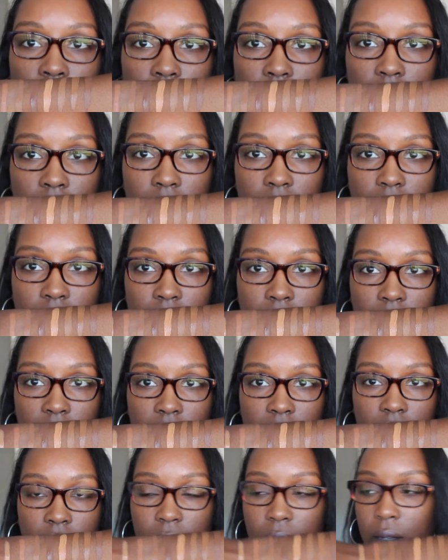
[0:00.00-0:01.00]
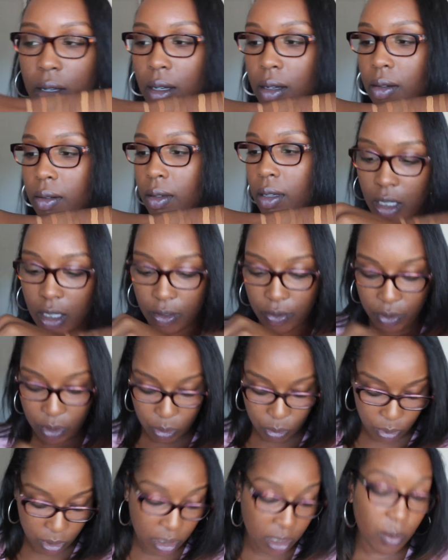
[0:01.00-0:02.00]
There is dark cocoa. If
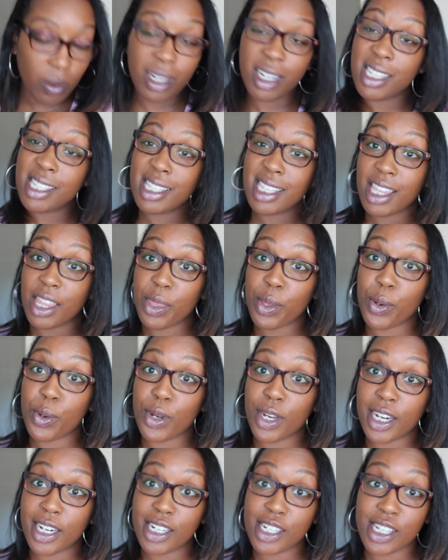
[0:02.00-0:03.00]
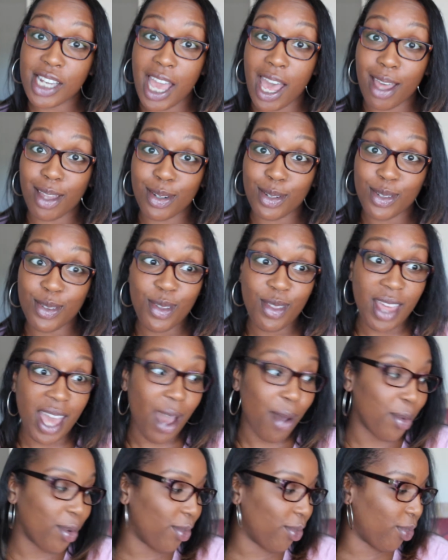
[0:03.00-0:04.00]
you really want to see the orange, I'll do
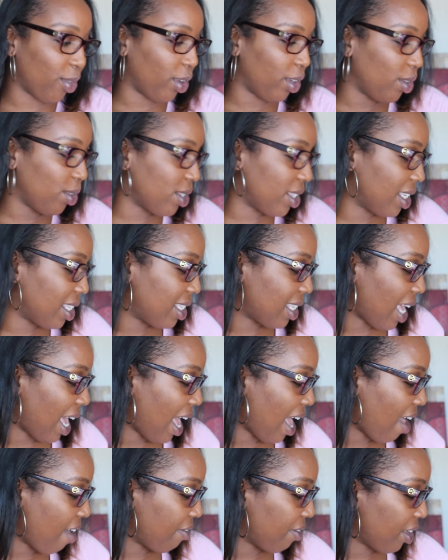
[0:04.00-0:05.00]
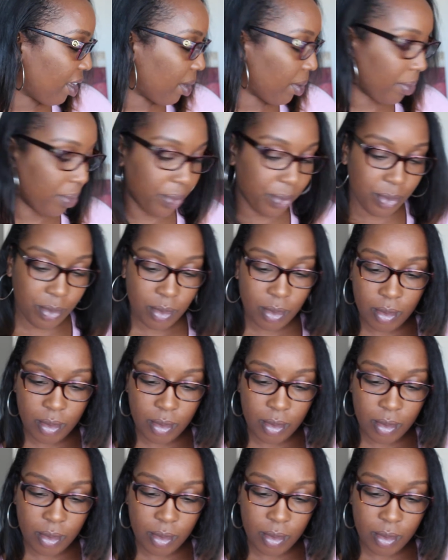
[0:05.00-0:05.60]
that one for you since I have it.